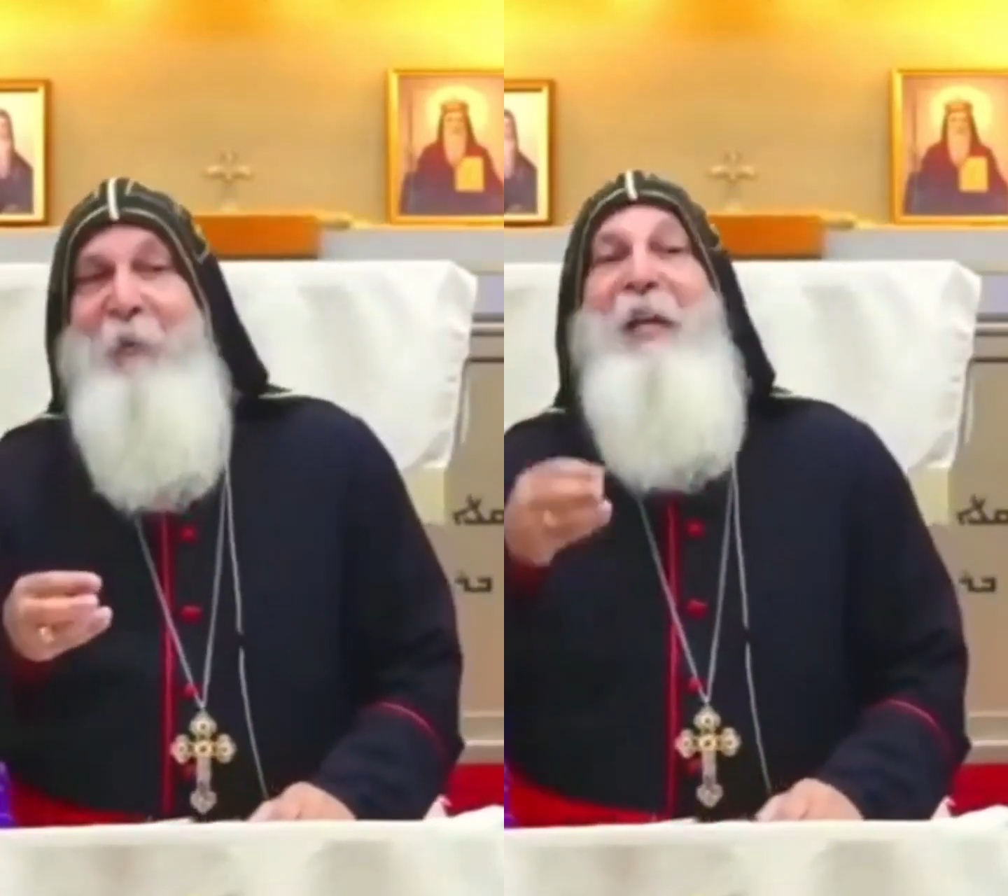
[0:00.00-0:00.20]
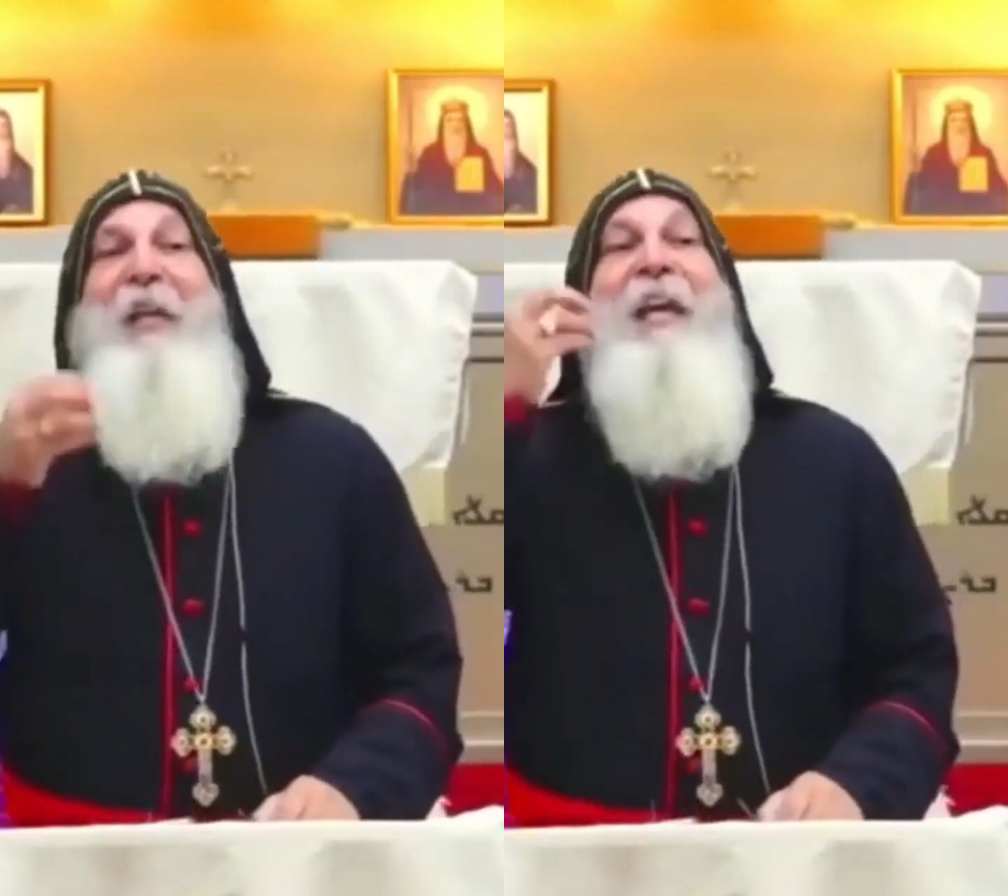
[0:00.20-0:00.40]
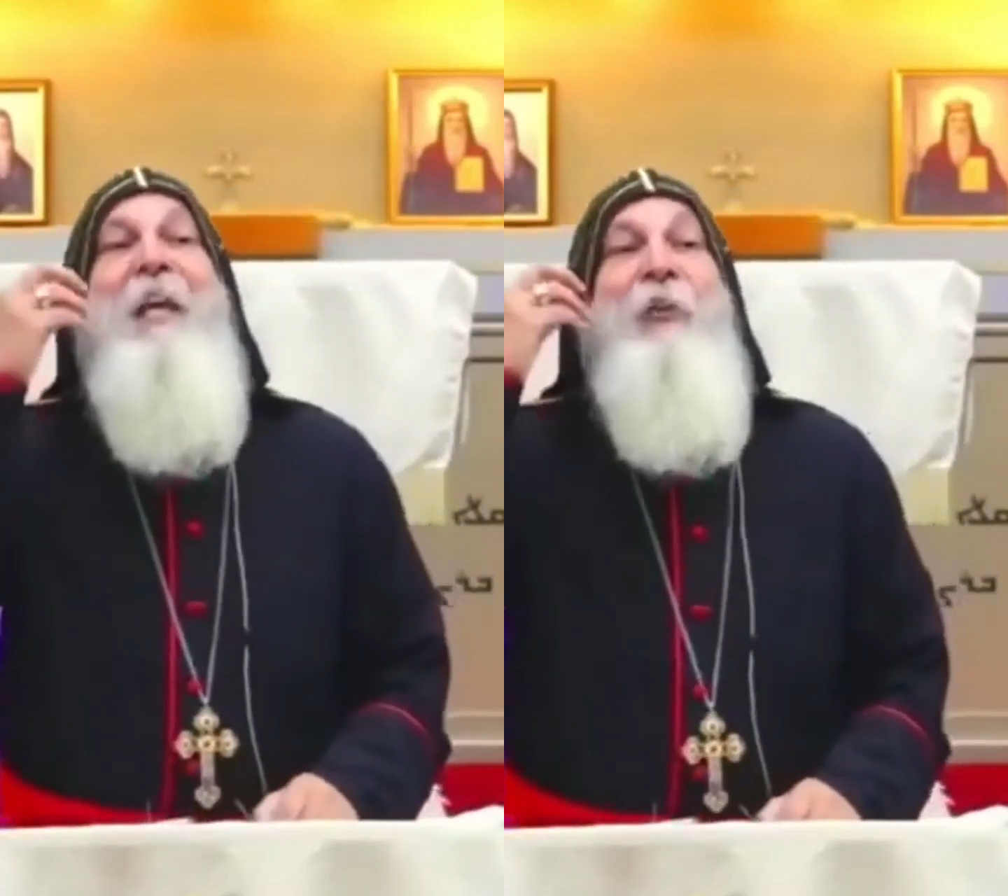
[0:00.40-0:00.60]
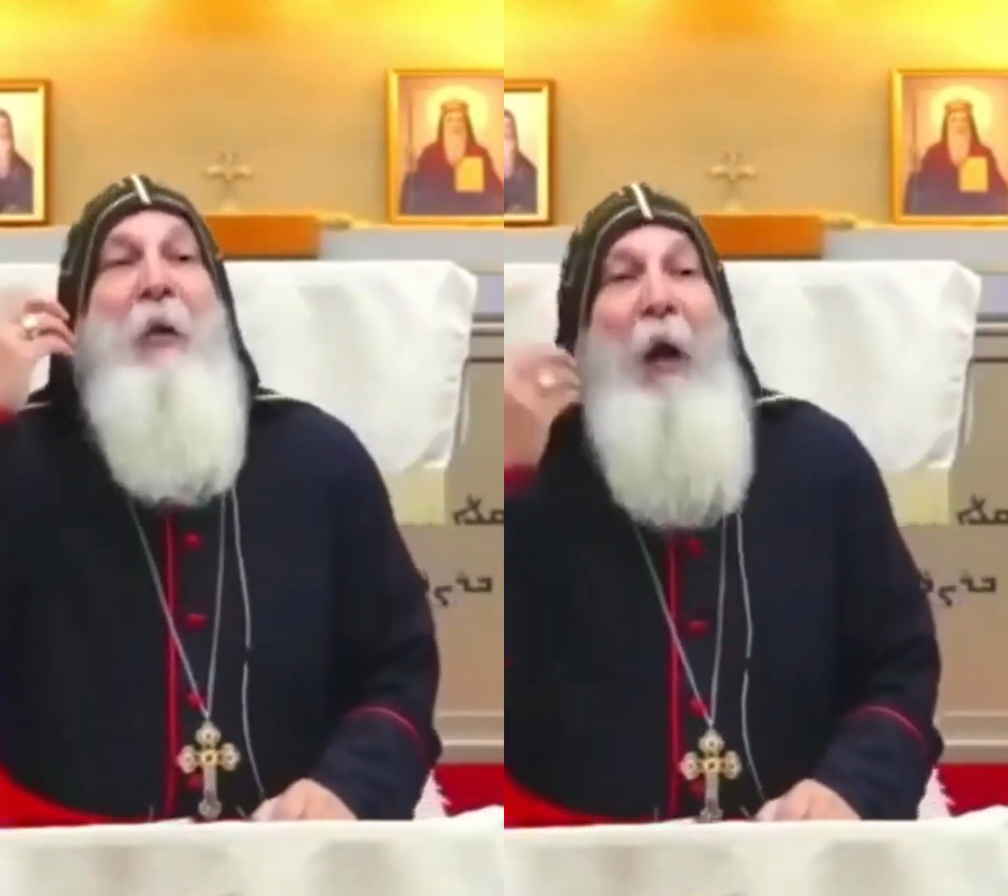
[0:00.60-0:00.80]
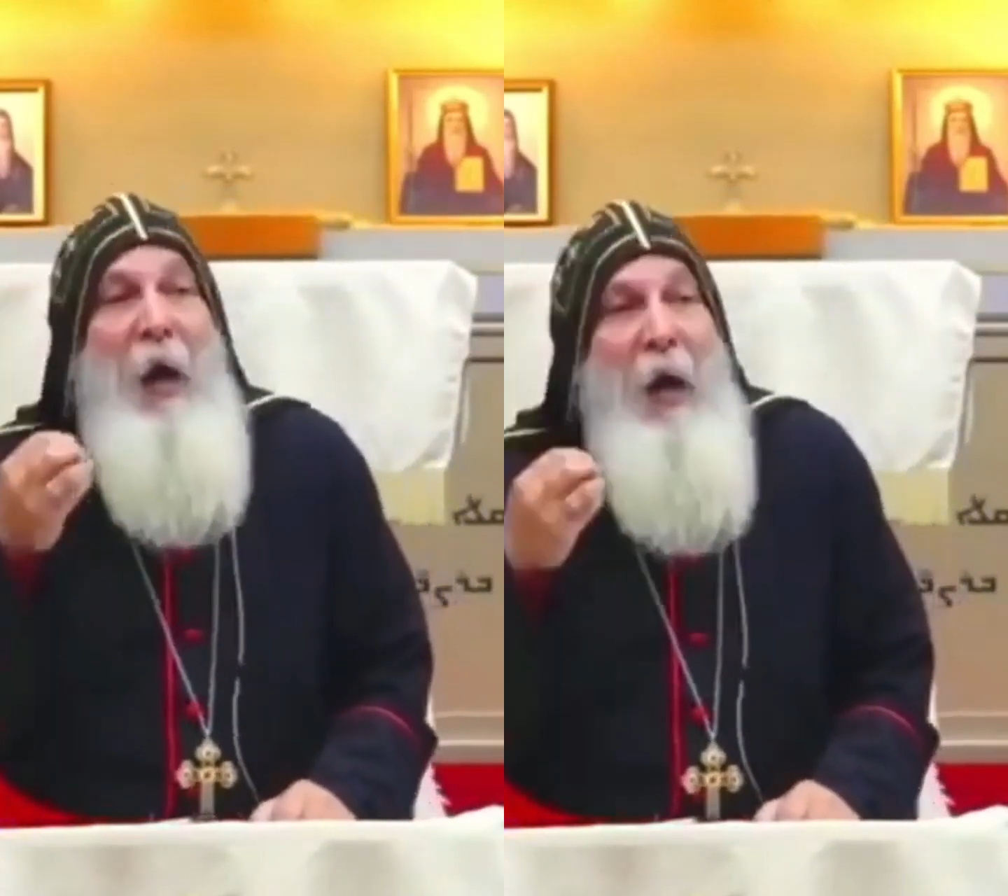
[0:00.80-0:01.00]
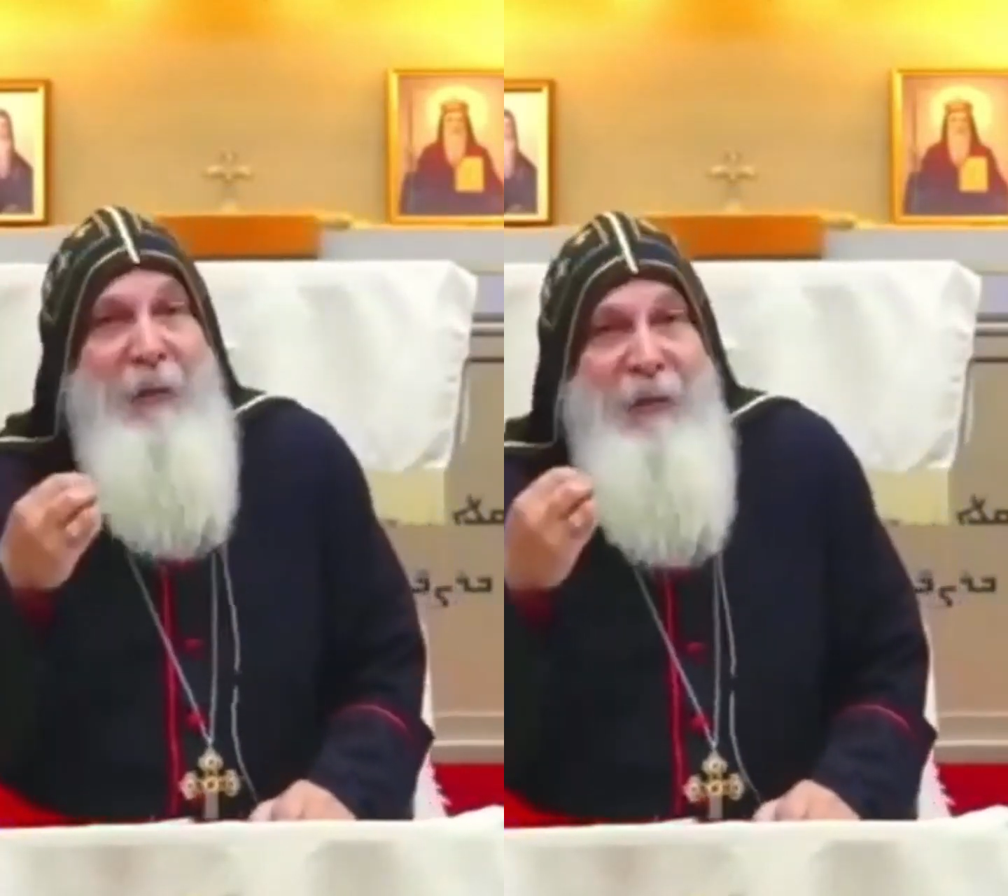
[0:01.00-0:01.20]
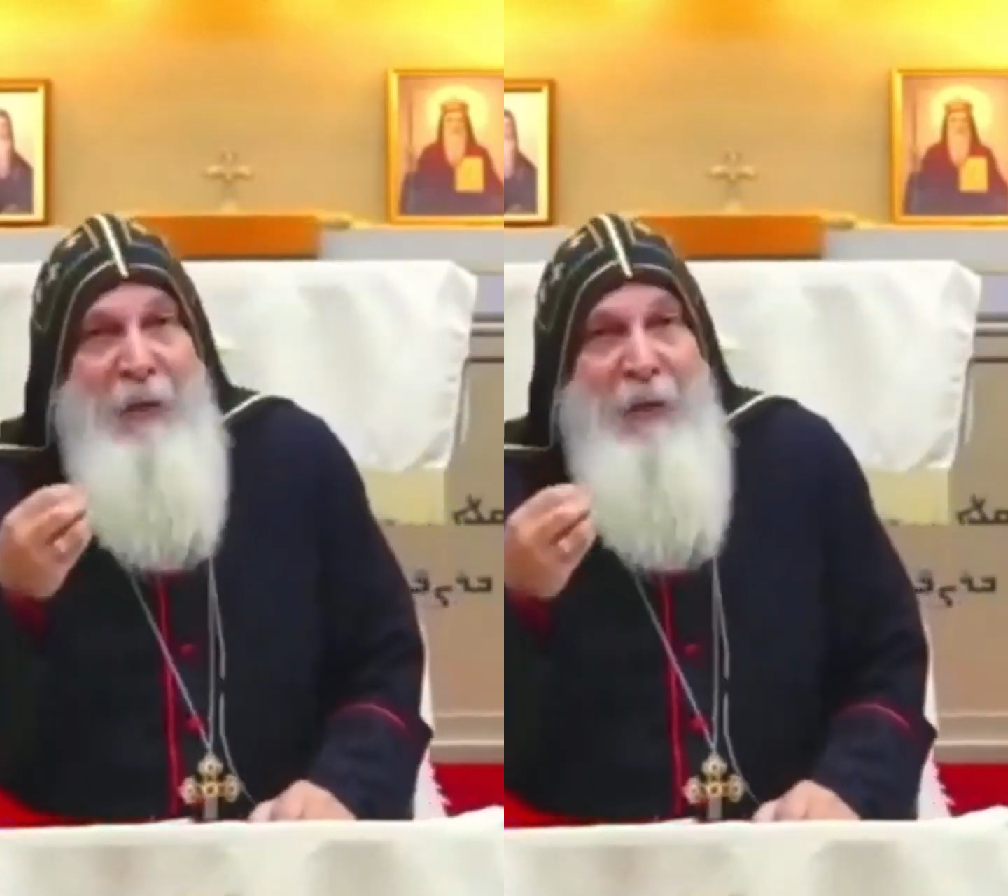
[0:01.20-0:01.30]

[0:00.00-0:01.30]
We need God in our